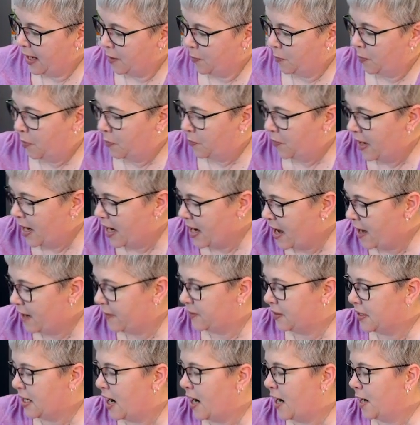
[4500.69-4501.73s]
and we ran out
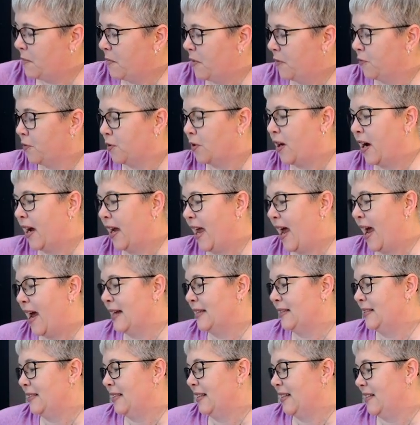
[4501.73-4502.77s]
of time before I
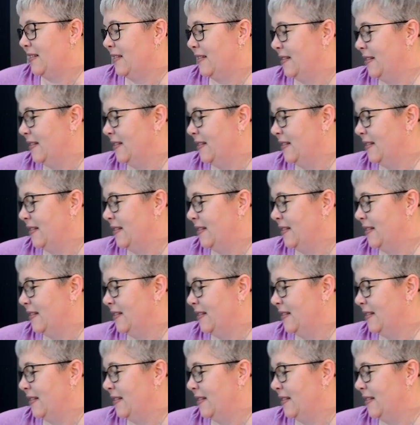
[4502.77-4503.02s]
asked it.